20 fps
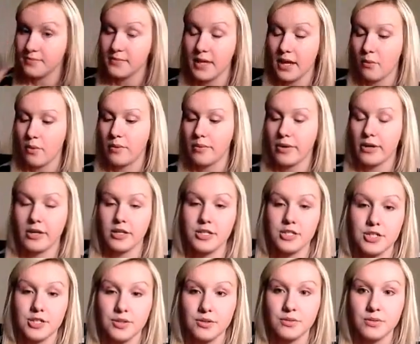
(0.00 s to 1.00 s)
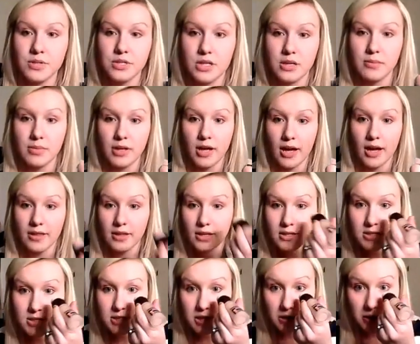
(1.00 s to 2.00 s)
Now what we're gonna do to apply the
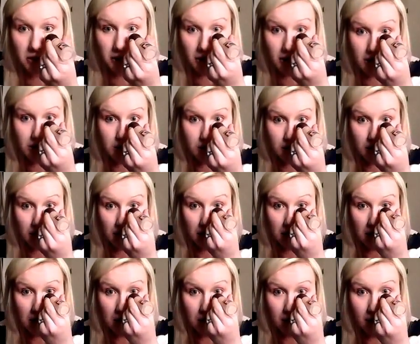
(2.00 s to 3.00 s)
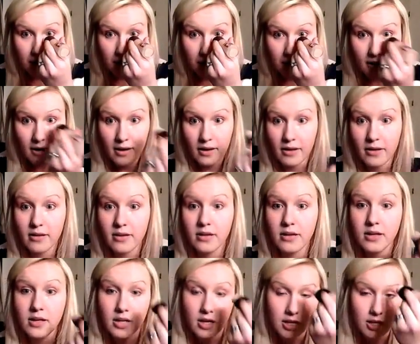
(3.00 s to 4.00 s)
concealer is we're gonna go in a
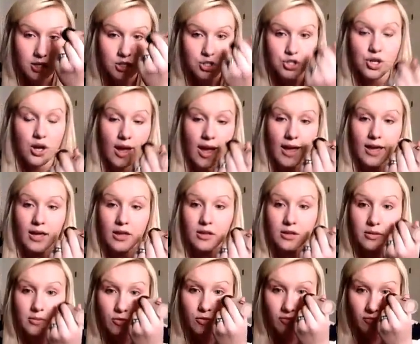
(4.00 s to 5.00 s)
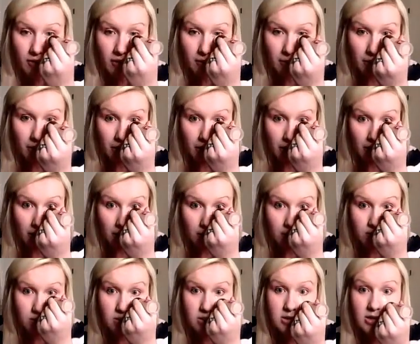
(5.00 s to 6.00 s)
triangular movement. We're gonna
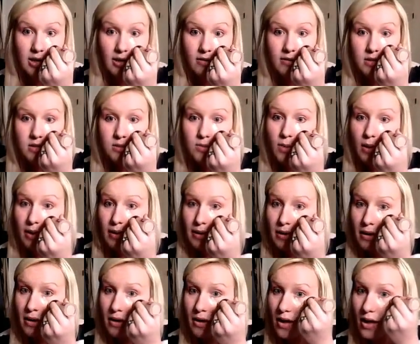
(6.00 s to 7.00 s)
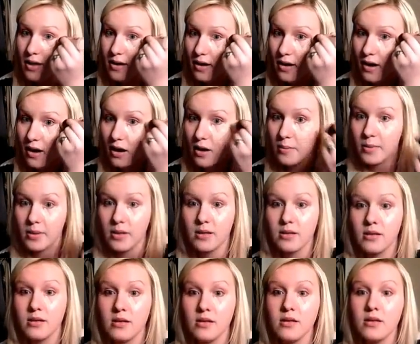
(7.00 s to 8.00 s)
go down this way and up.
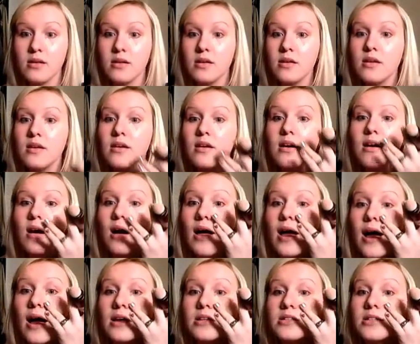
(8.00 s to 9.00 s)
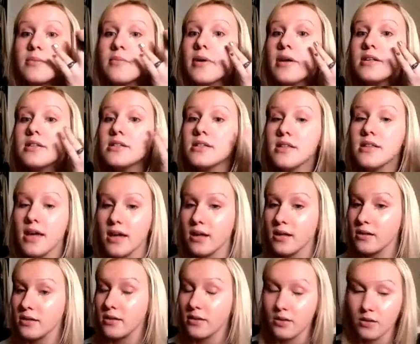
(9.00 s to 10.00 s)
I actually might have did
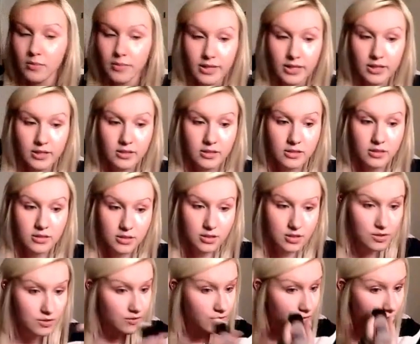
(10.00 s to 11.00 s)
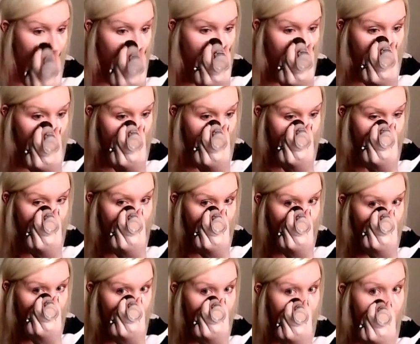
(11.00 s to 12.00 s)
that a little bit too far.
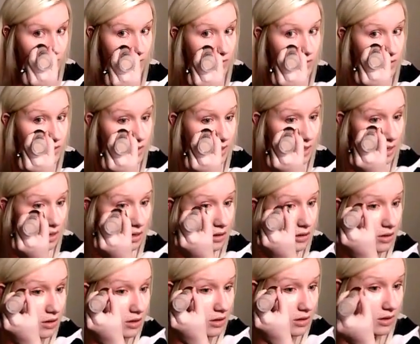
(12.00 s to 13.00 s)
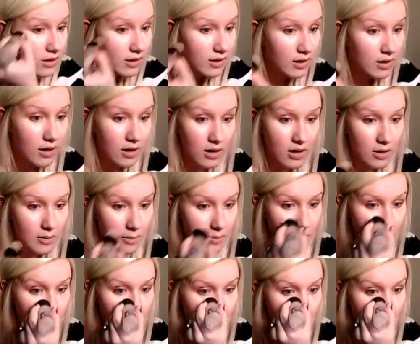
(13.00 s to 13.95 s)
Down and up.